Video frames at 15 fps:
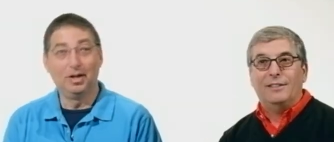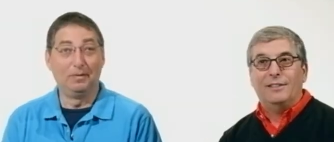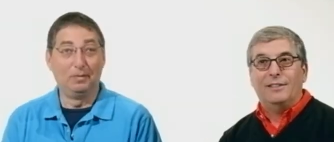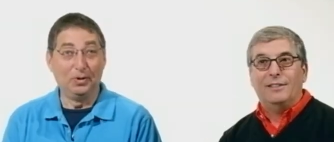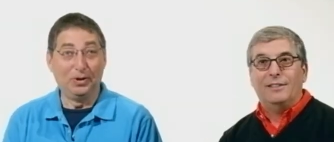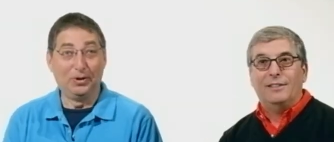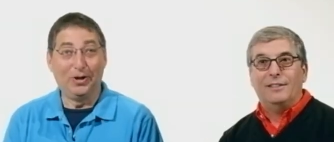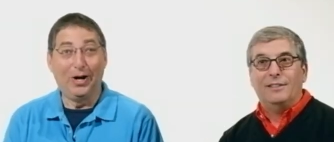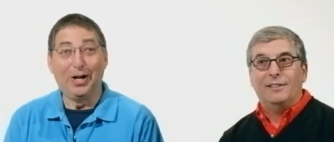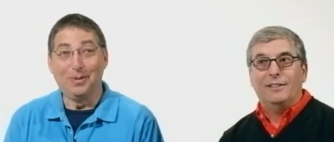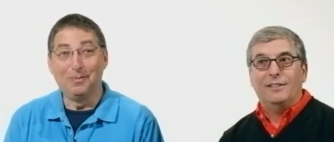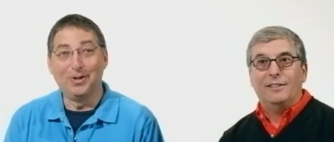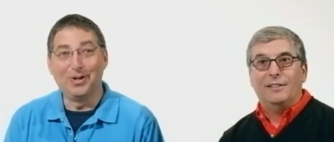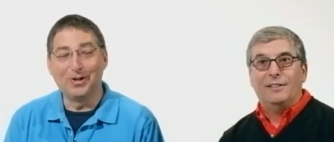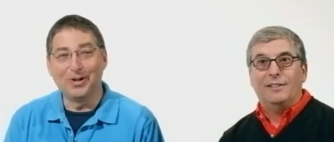Speaker 1: if you can call
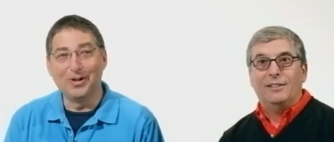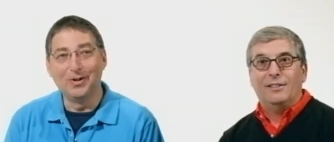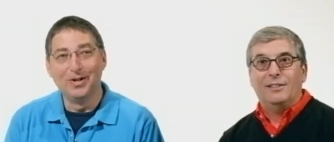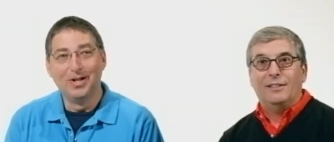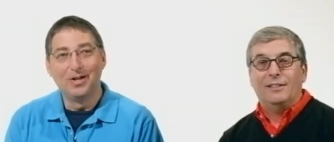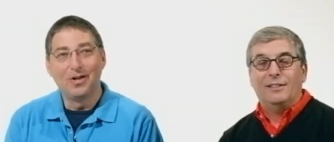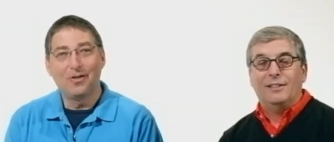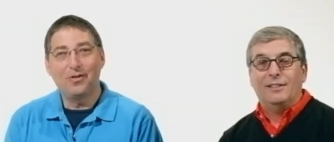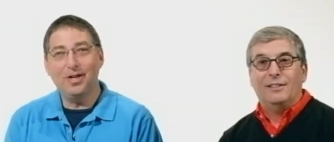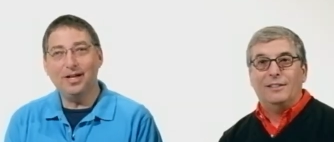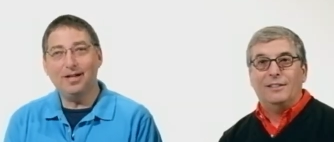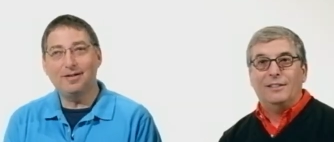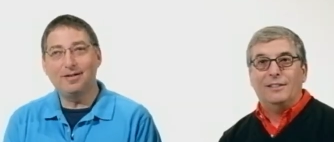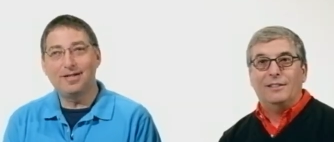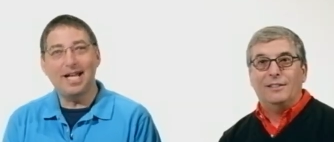him a hero.
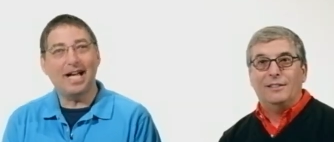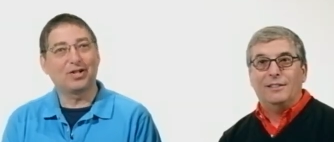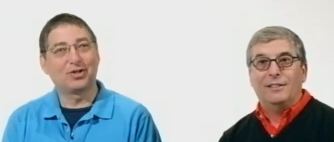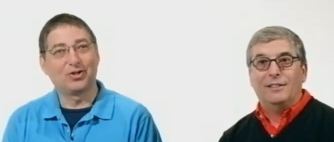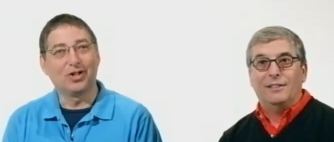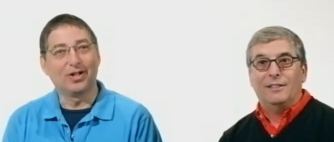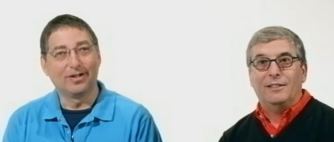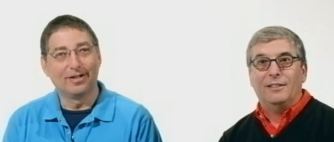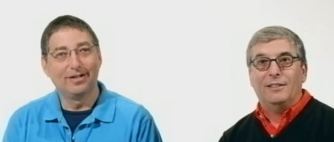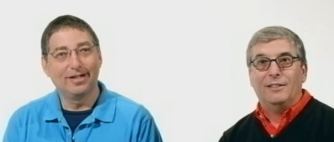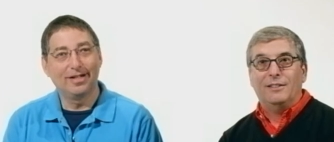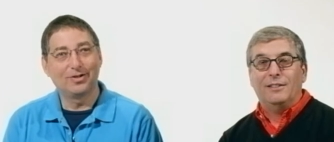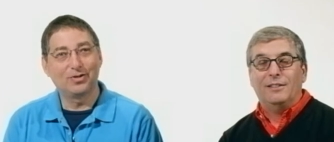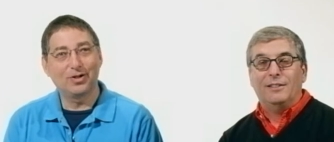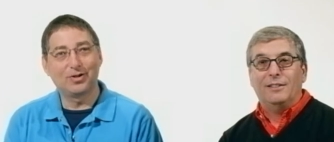Think Dexter,
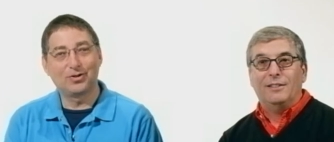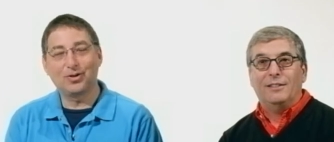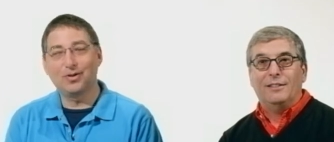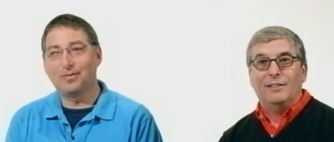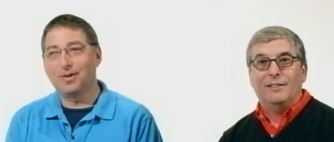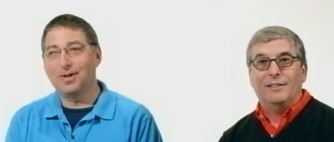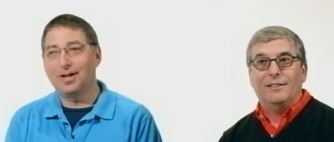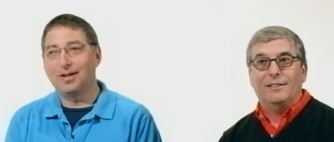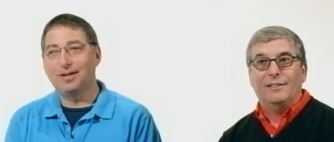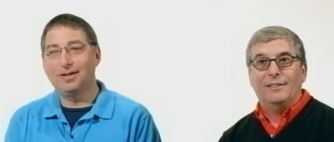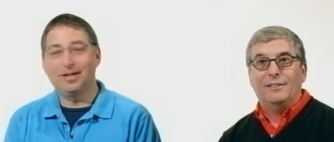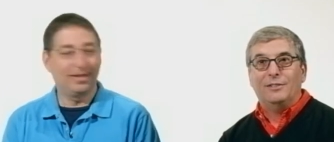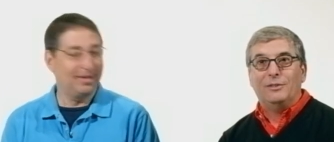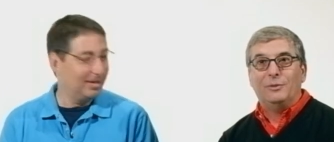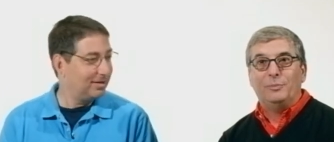it's, it's sort of a, uh,
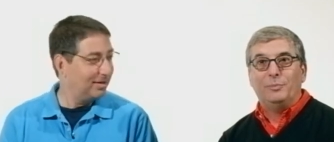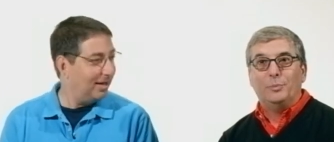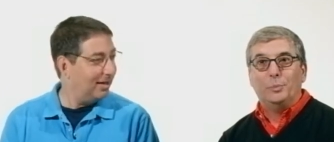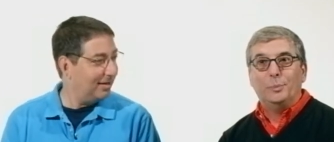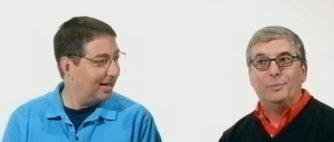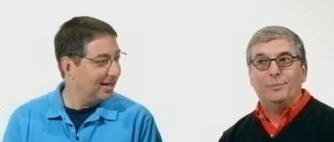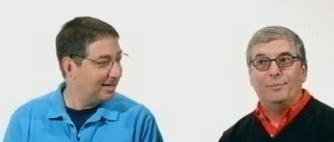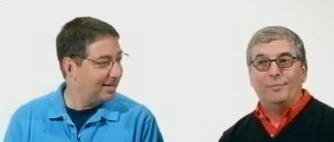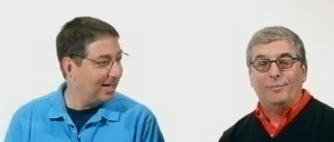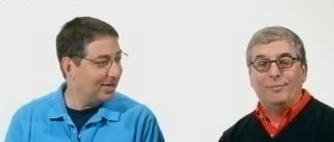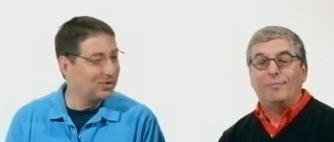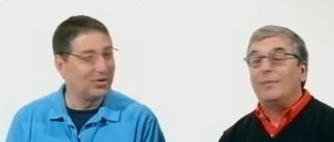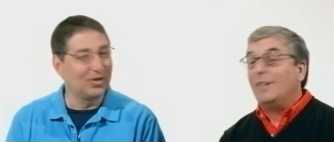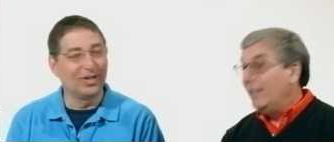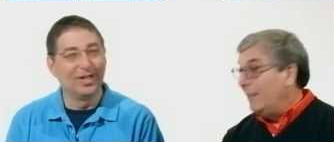it's a lot like
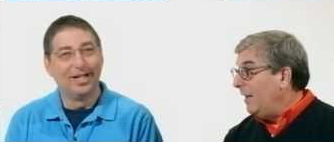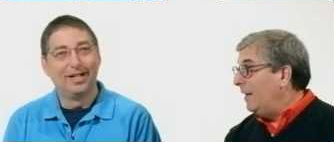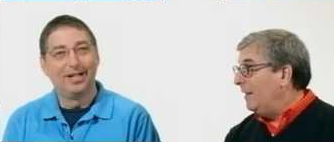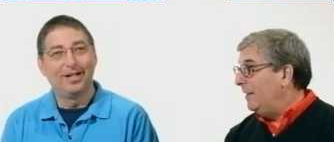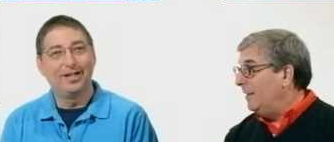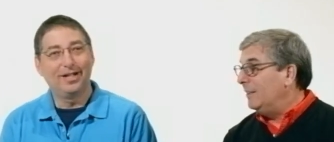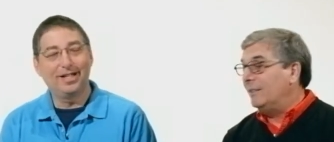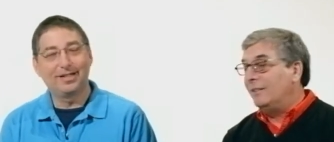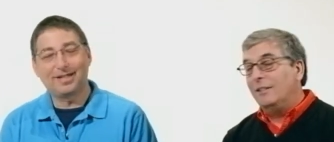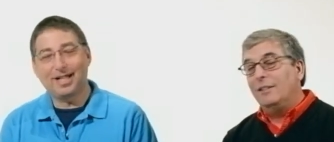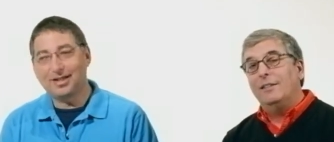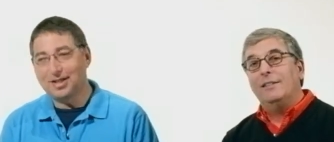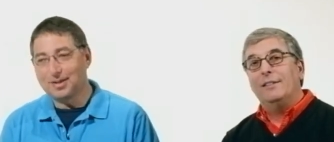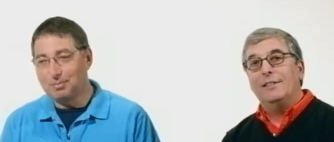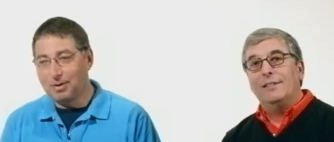Dexter. Yeah, it is. he's
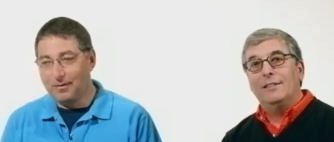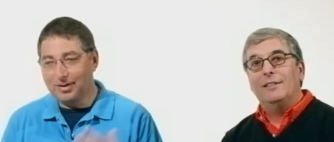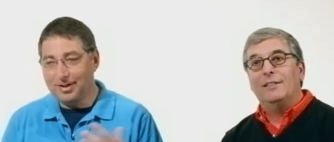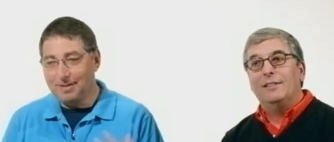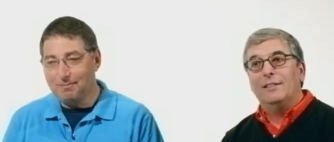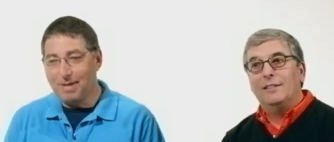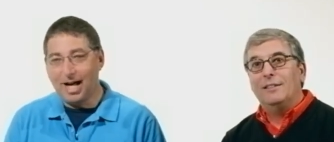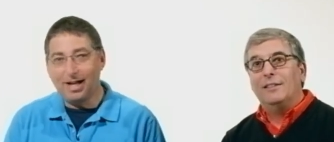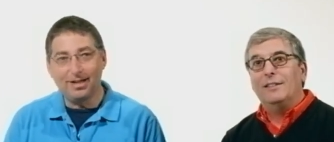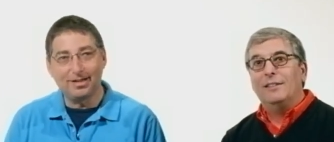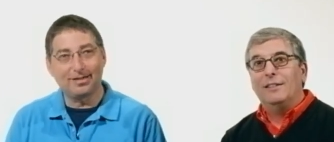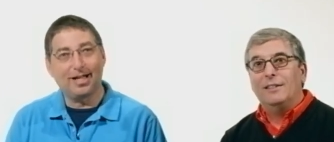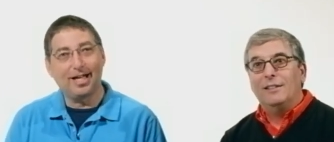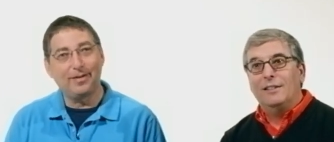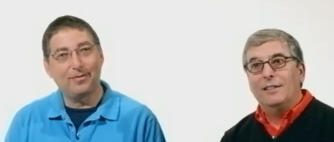got this perfectly
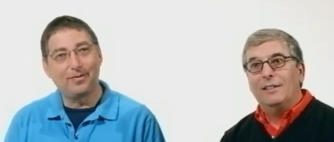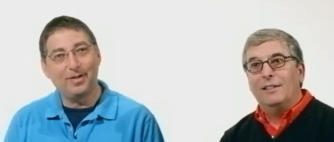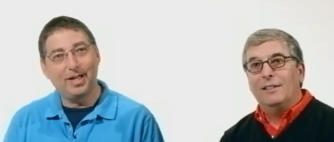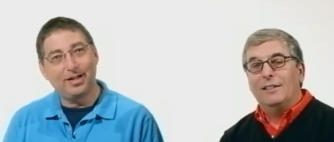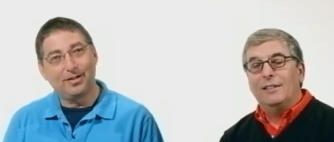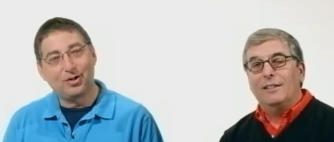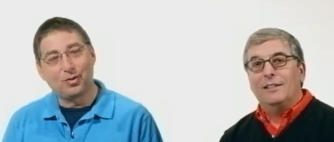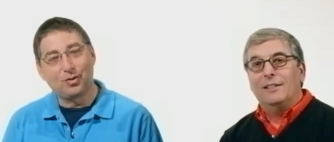balanced life and